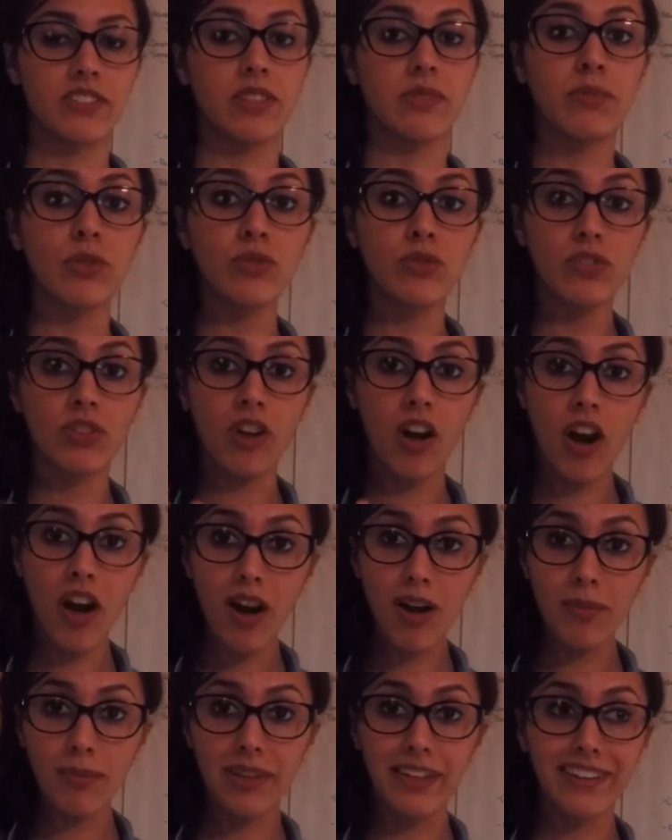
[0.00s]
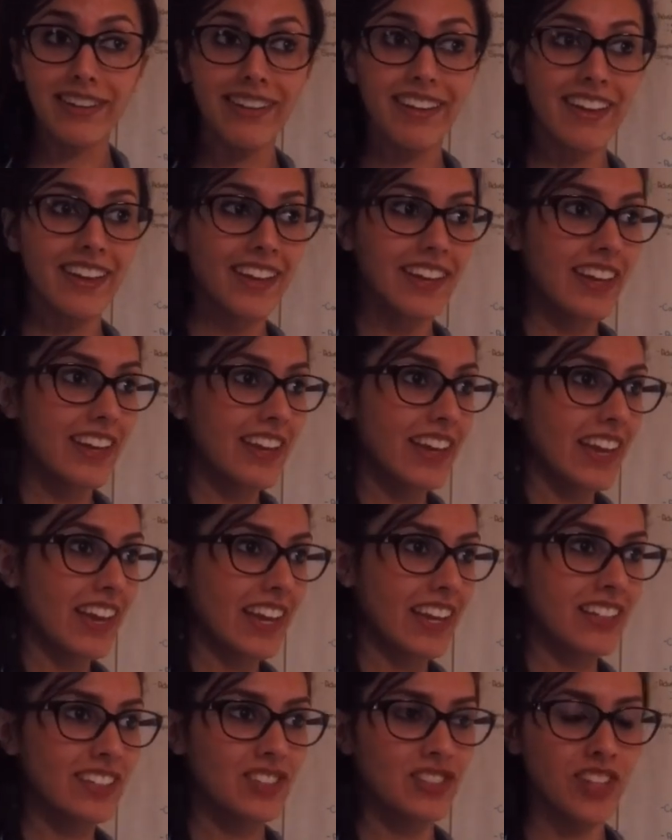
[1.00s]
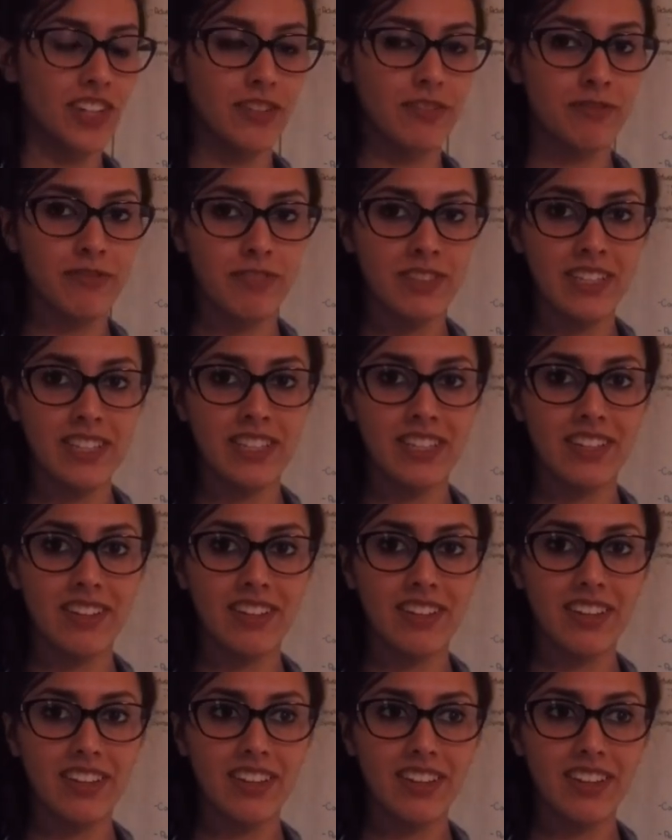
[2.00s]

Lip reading: The most common HIV